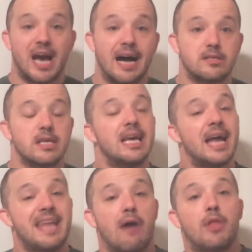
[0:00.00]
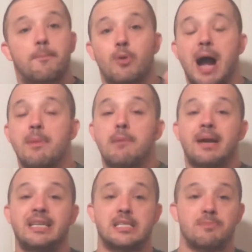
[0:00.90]
guys. Now, their primary
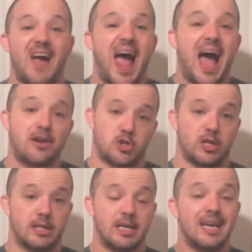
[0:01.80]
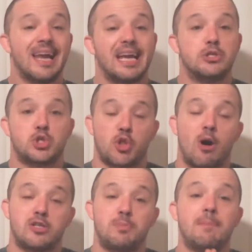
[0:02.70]
mechanism of action is
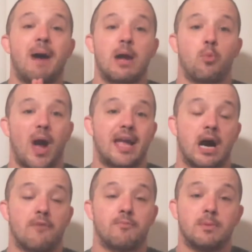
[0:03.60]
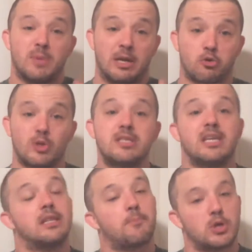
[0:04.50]
thought to be by way of
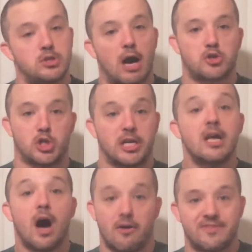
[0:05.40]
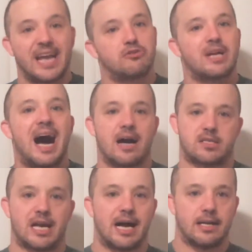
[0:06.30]
increasing the production of nitric
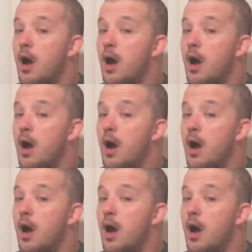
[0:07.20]
oxide.